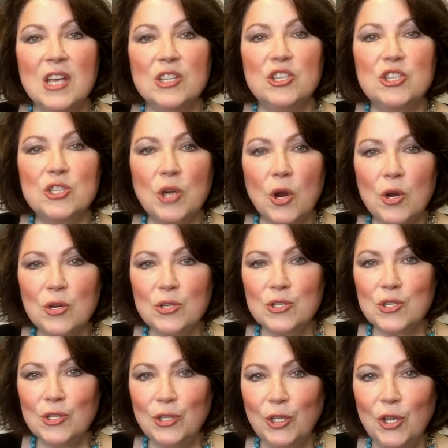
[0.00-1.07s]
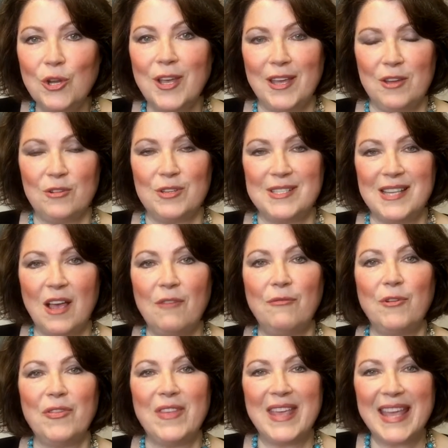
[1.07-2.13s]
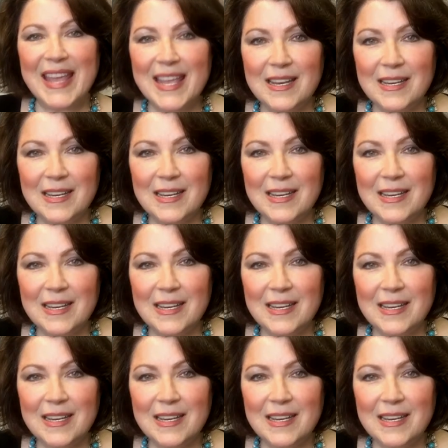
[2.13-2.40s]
Start to look at yourself with the